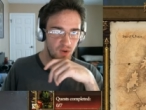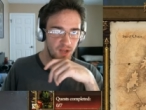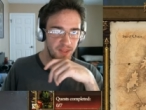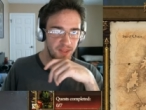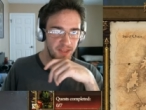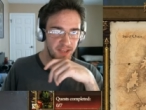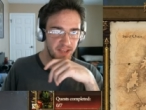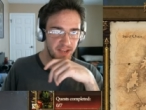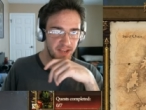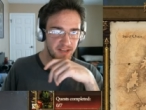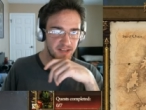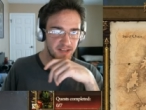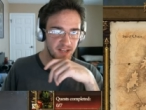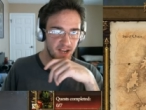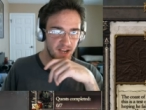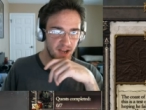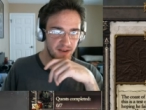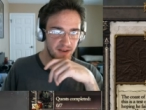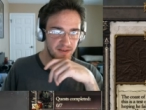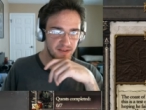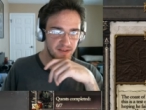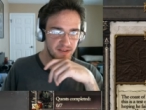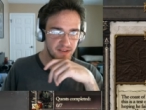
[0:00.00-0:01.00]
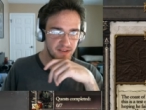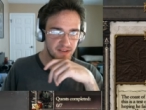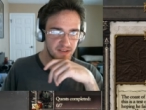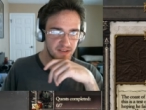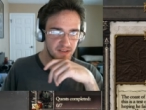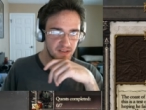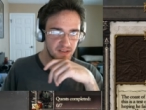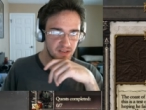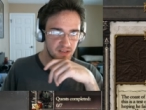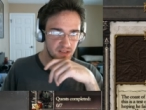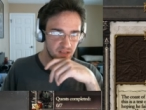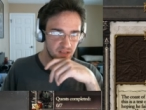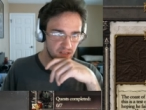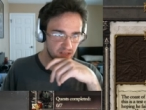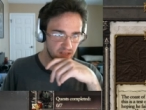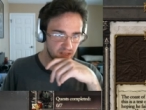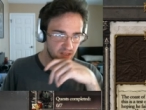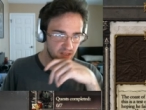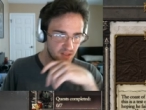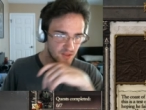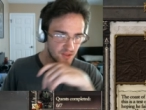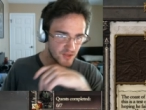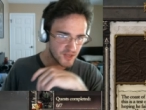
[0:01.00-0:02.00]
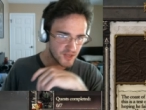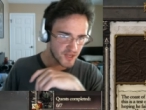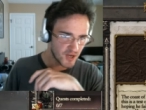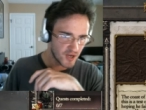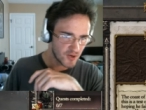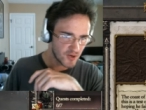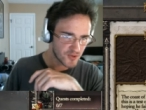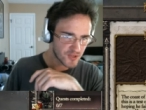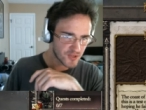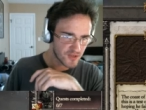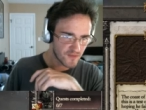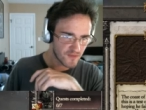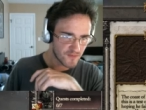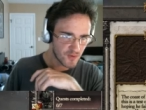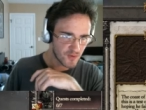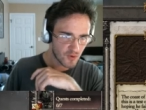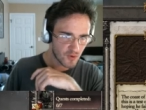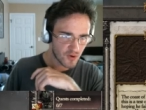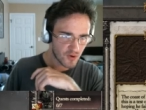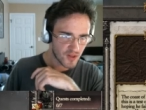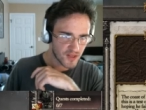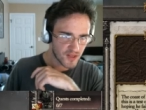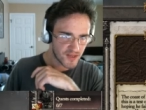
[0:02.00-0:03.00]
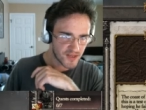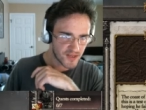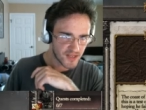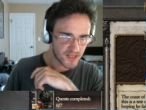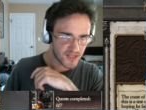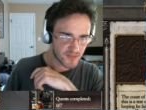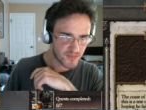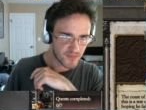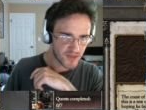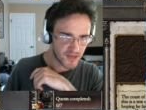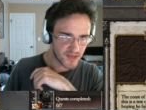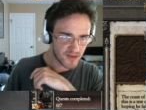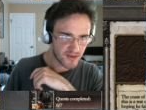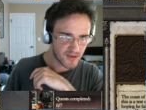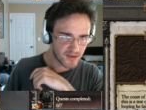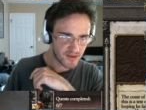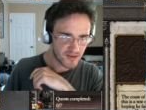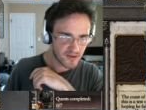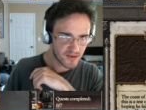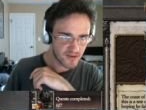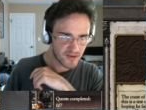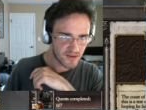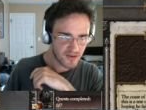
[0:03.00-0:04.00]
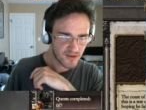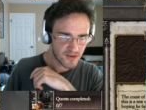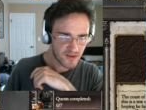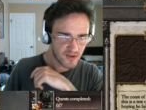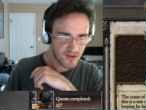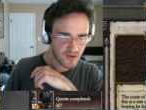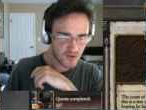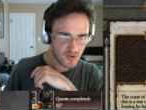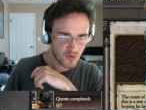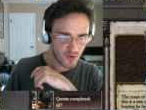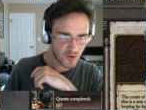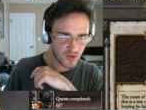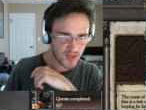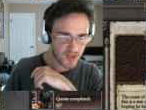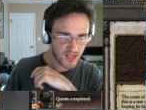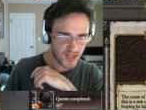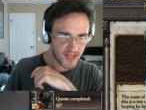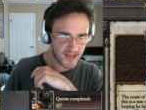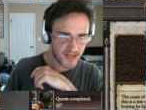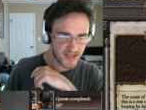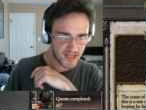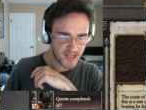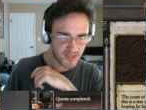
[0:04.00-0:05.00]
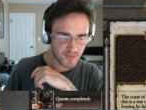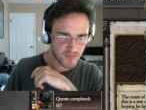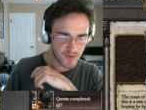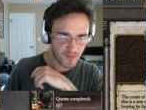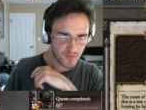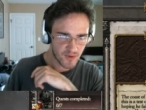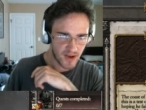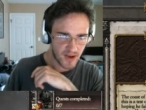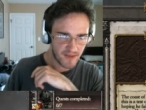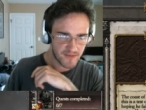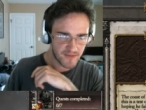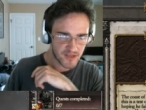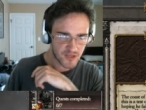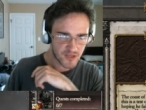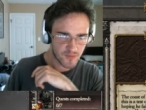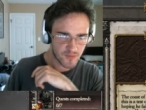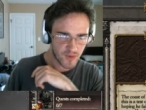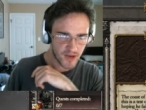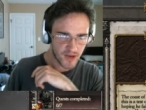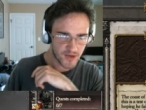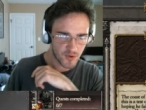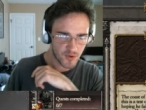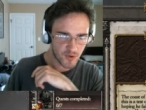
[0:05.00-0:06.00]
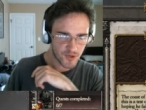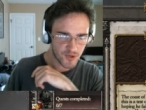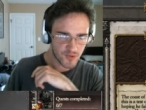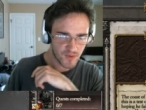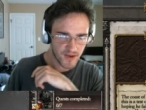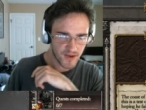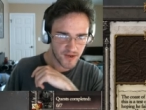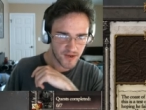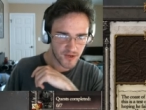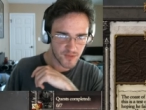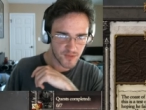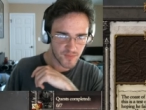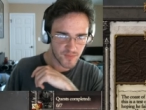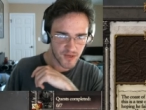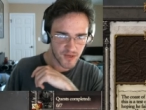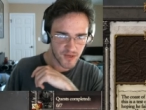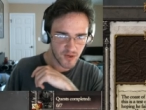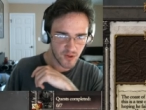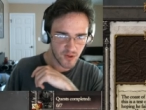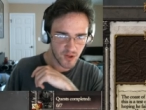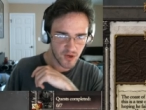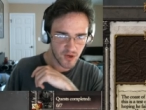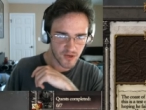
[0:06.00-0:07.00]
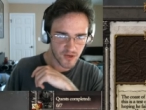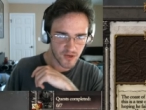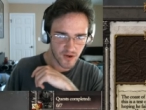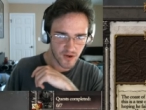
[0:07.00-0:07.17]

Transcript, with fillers: Why the heck not? The coast of Nordland has been. Nordland has been ravaged by Norse raiders, but no